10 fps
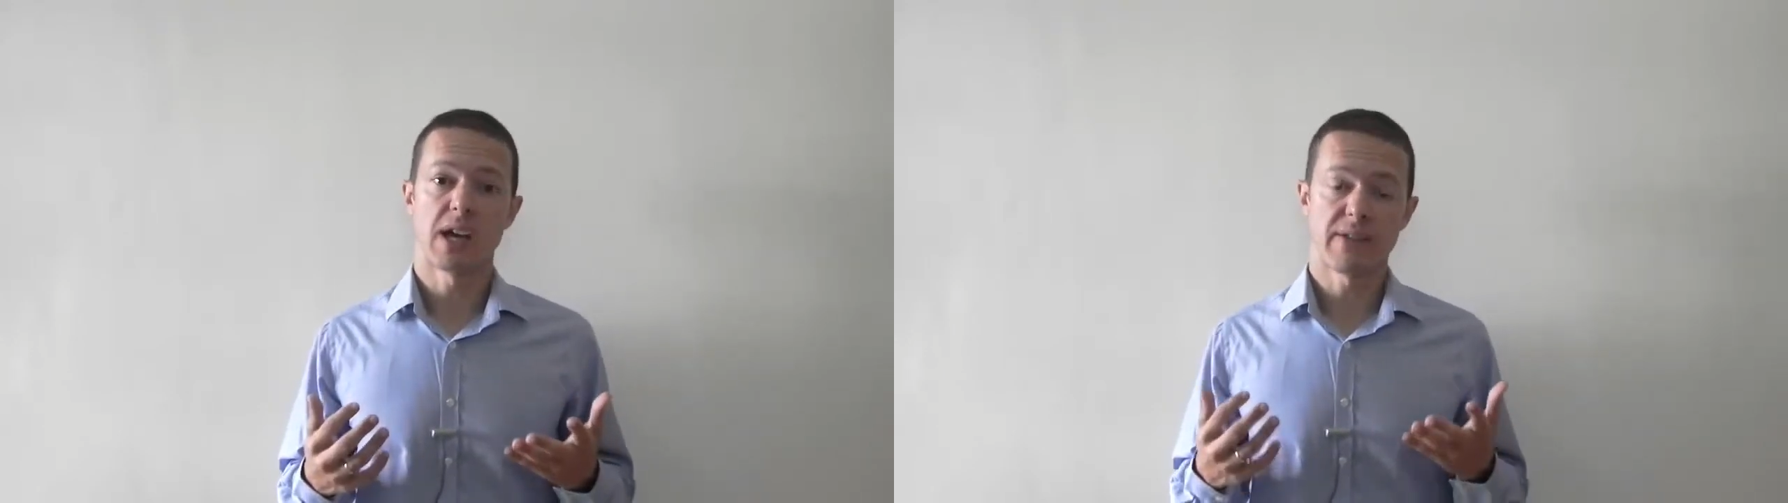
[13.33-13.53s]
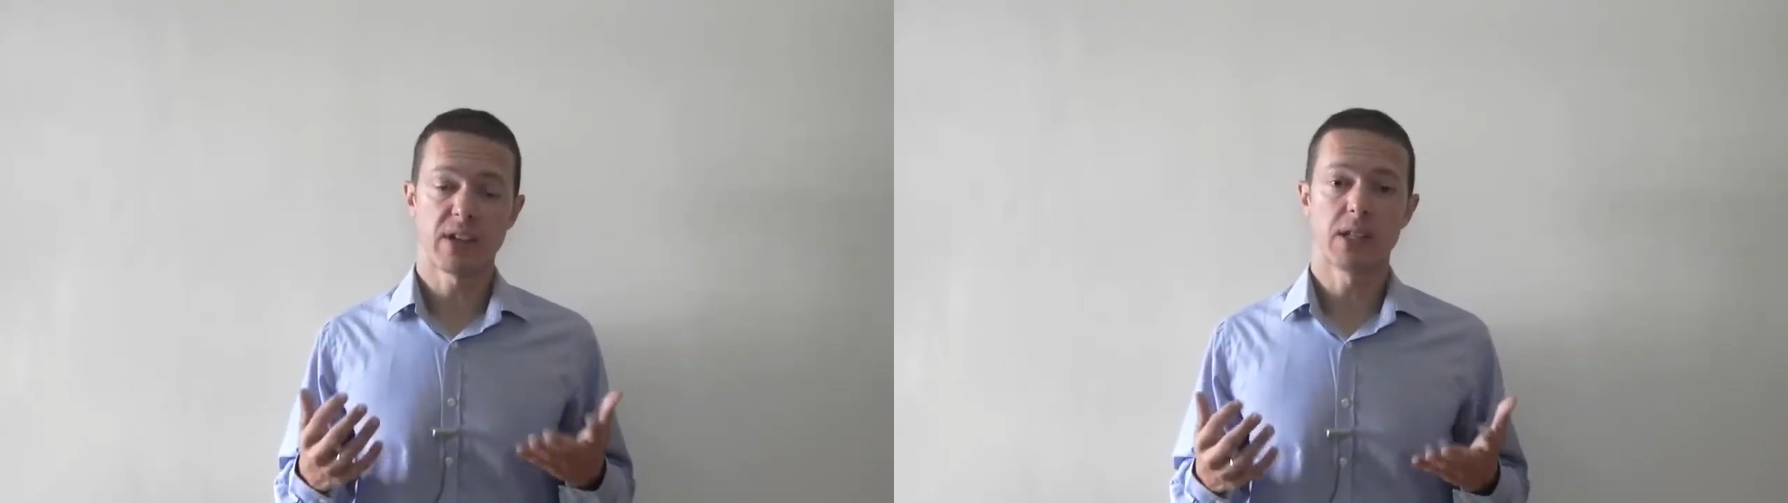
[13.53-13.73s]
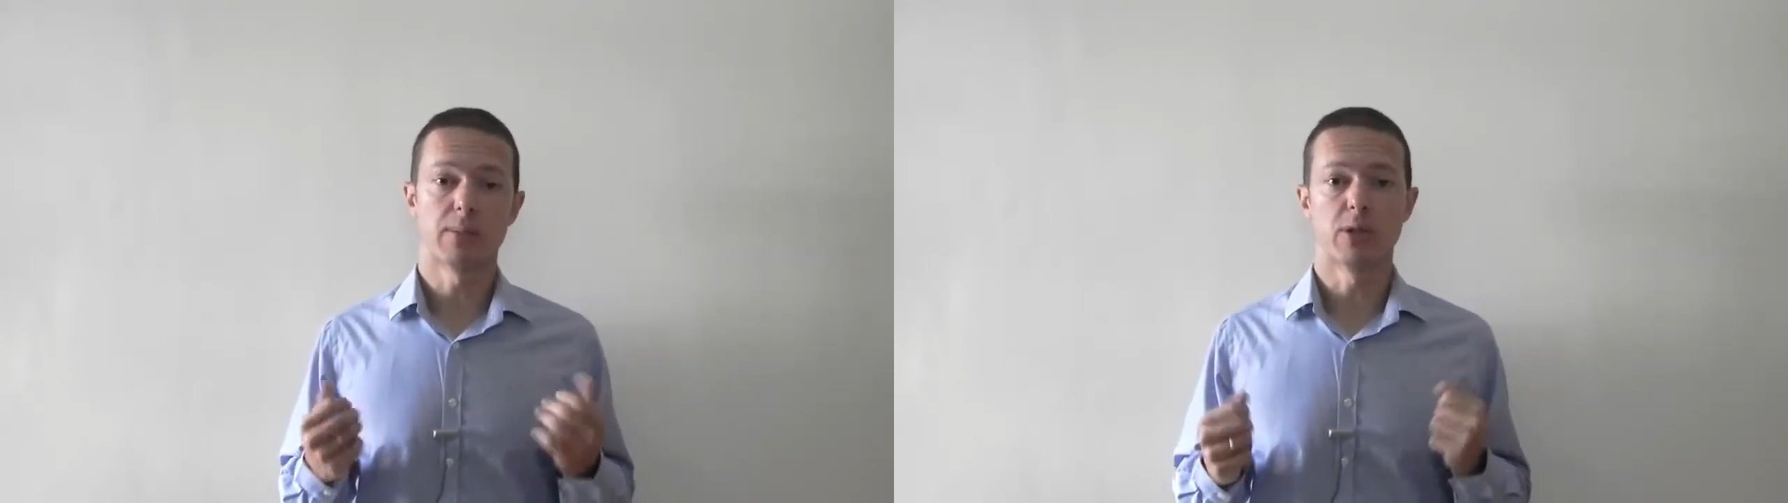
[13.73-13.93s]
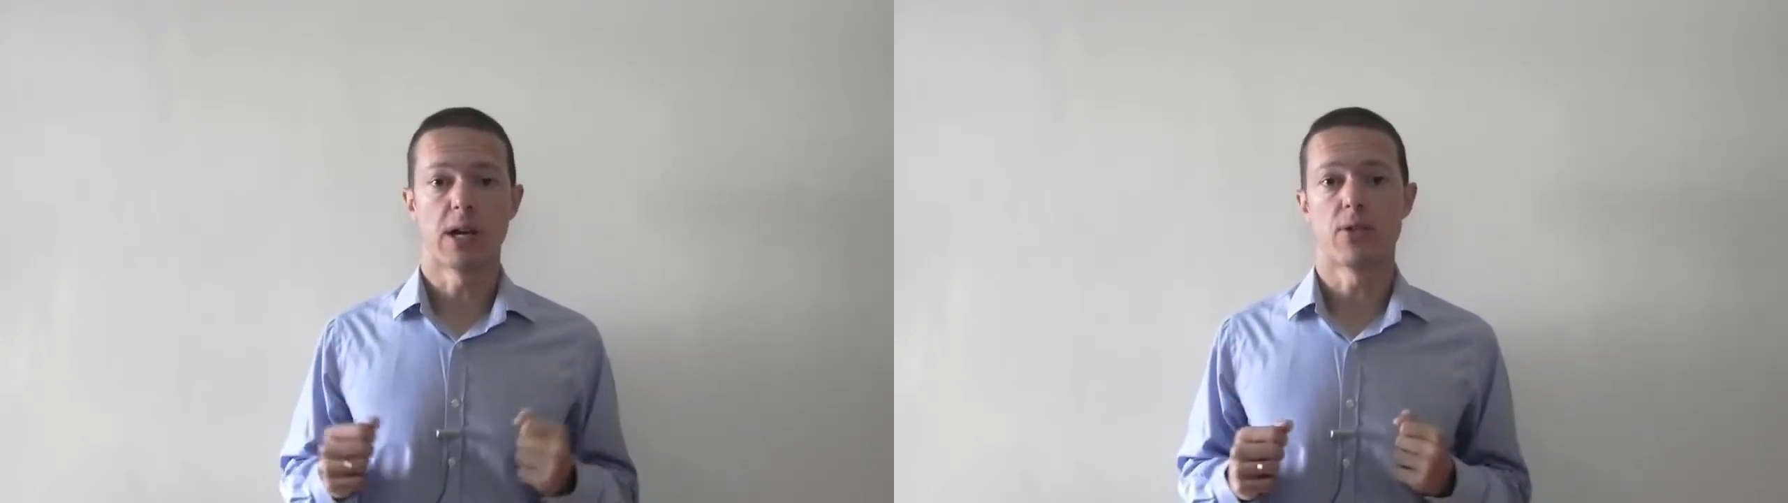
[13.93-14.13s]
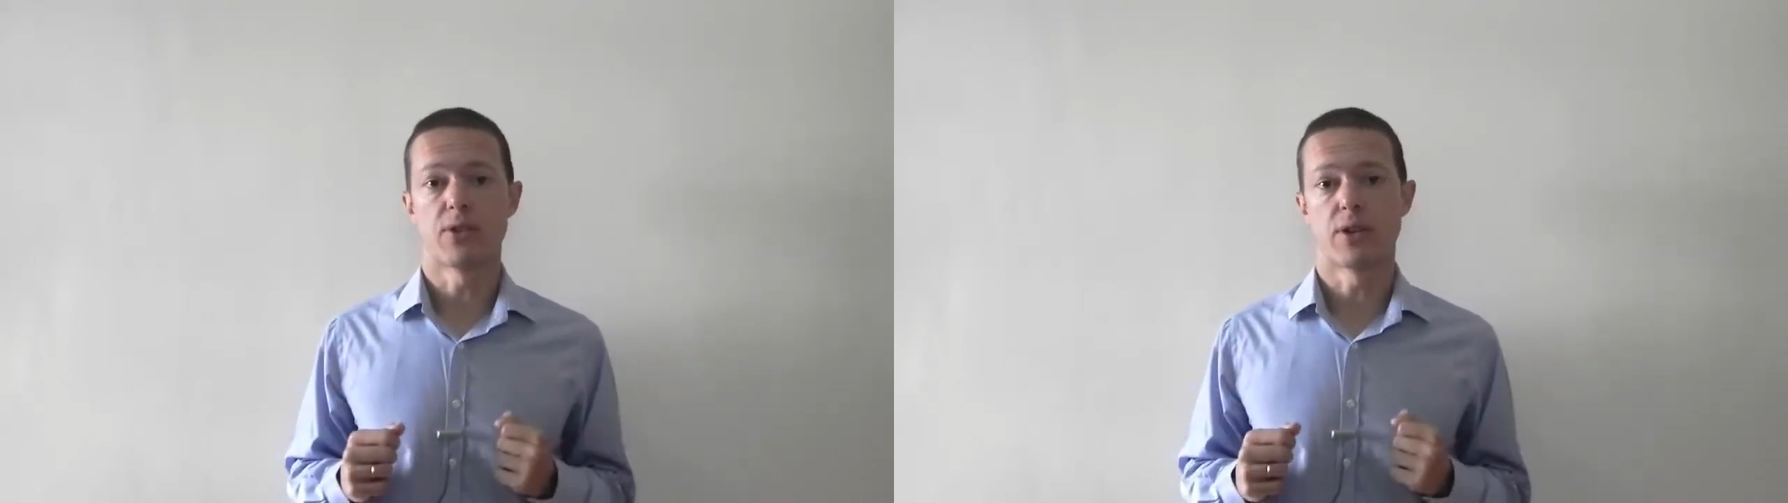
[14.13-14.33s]
available
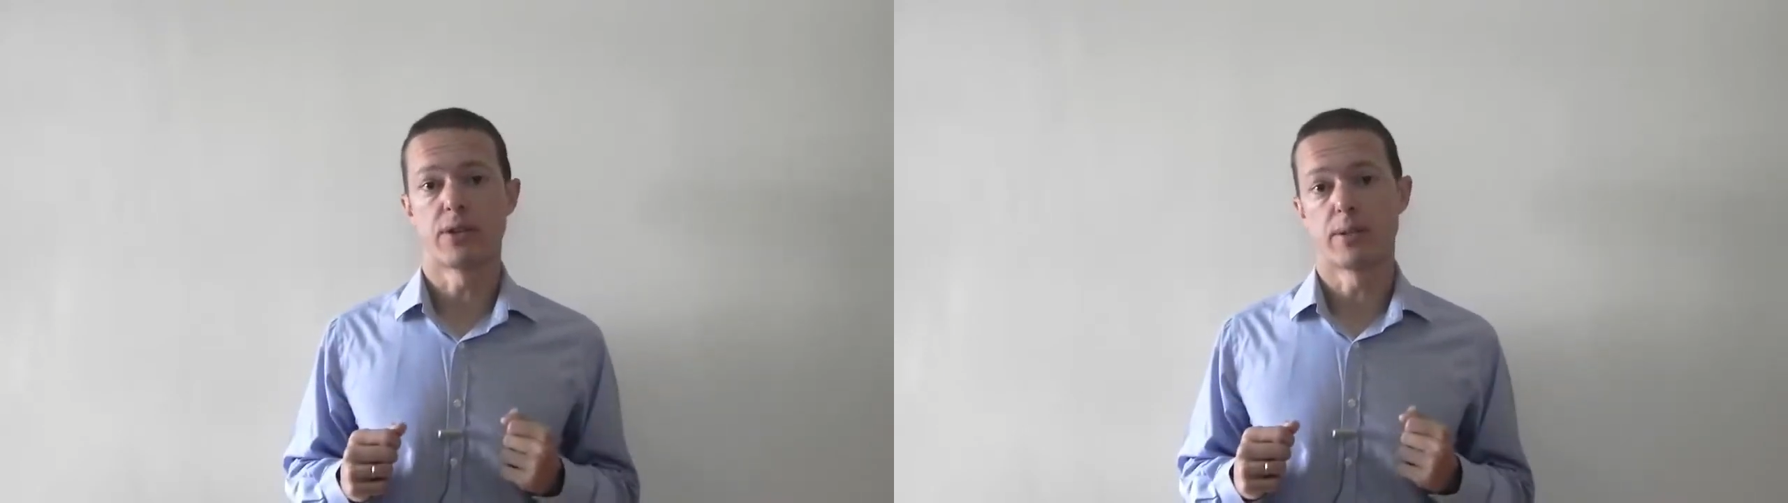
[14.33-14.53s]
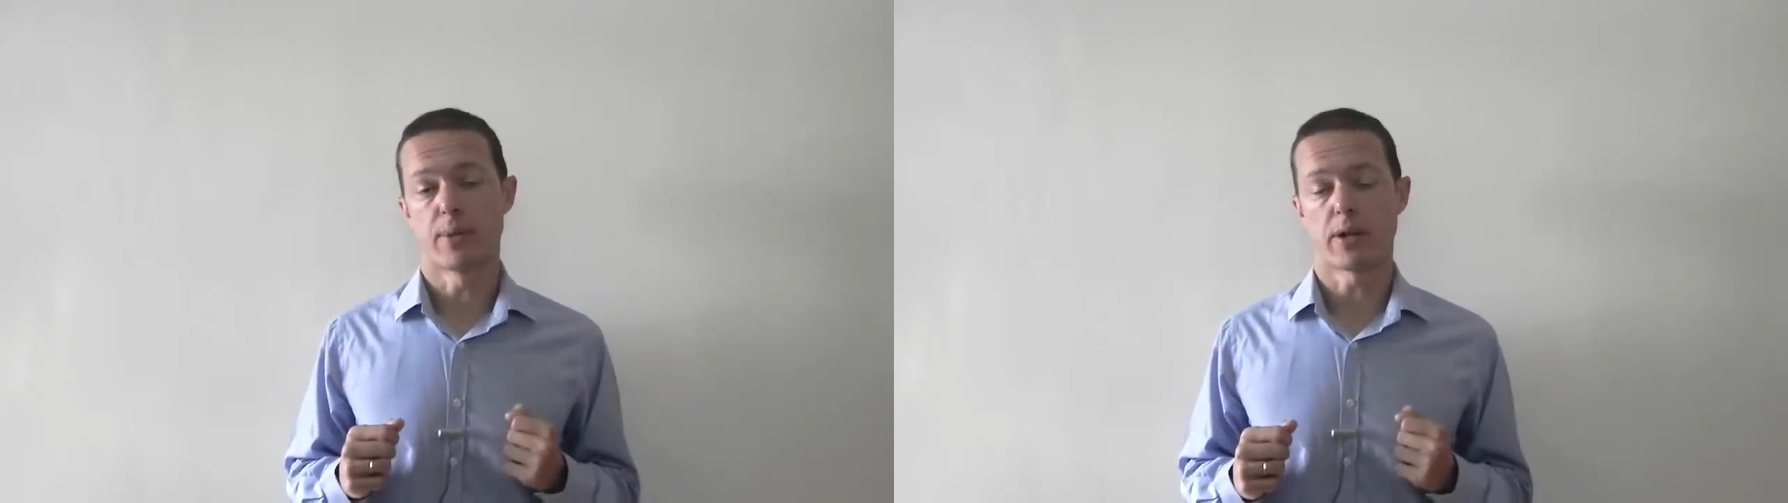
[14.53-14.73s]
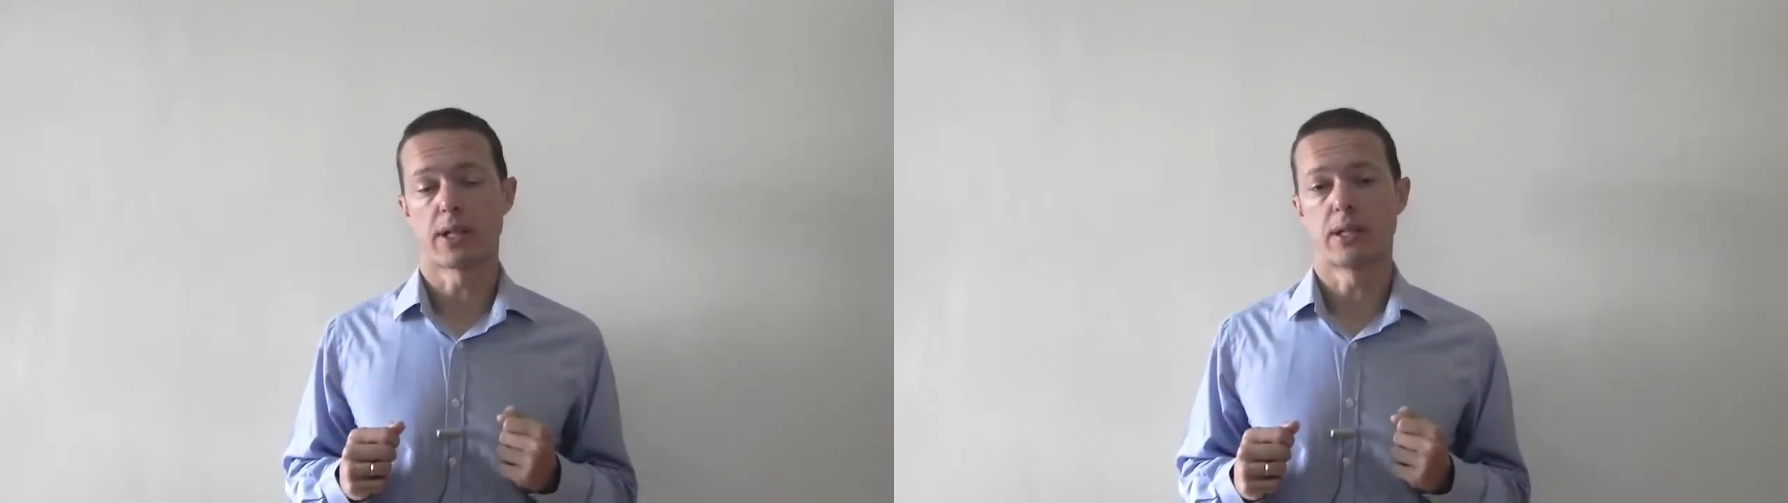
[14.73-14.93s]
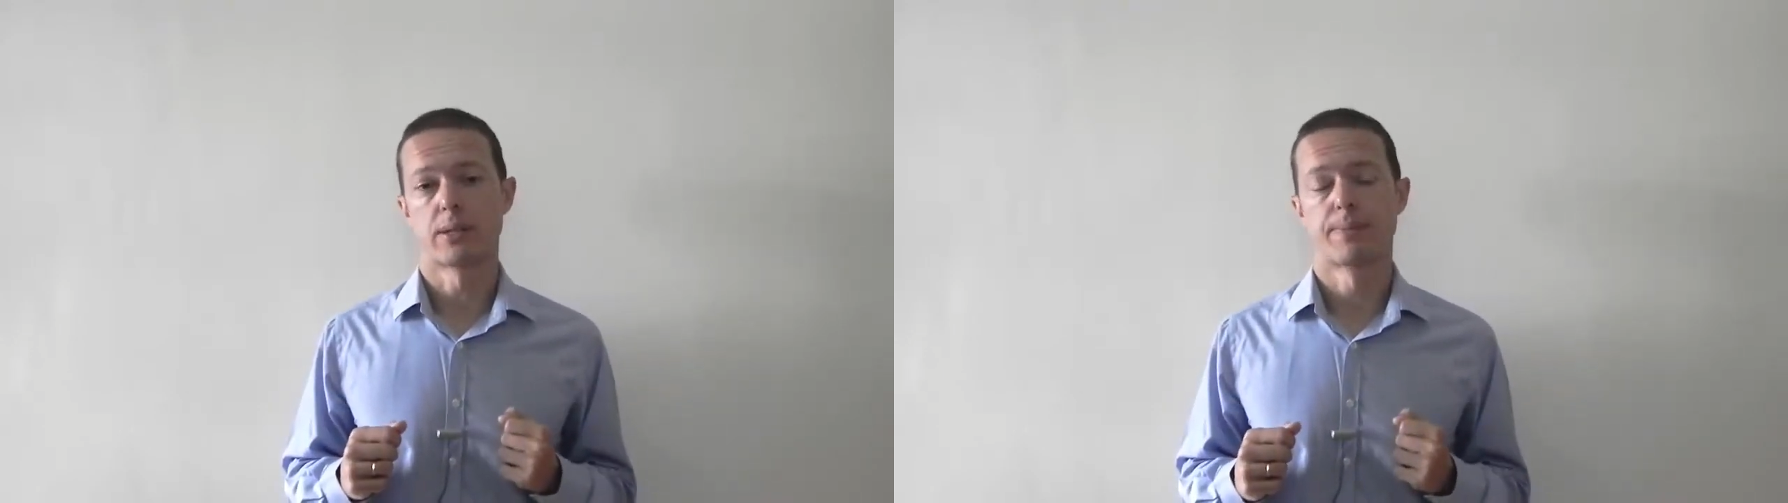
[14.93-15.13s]
out there in the market.